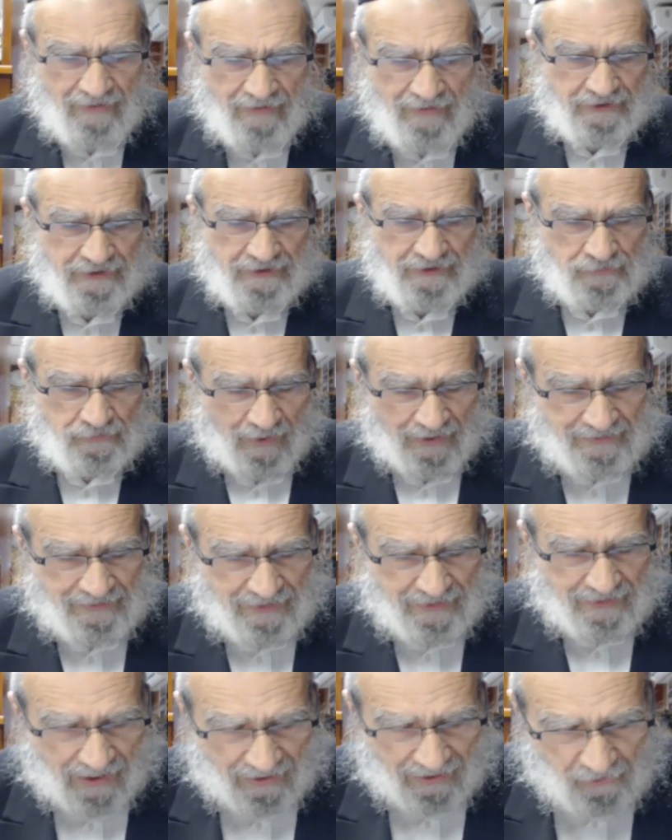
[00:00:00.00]
This is
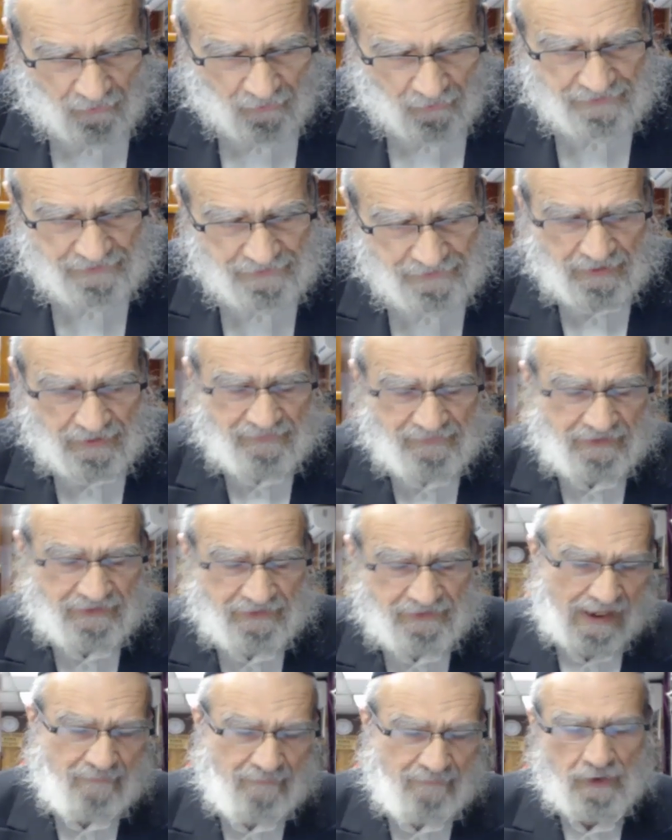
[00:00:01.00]
what occurs at the
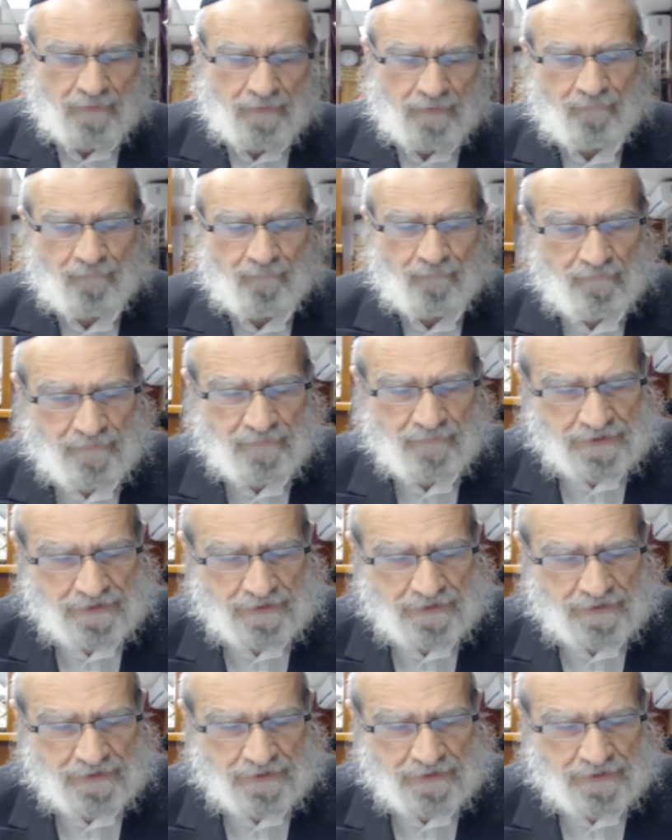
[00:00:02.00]
time when you perform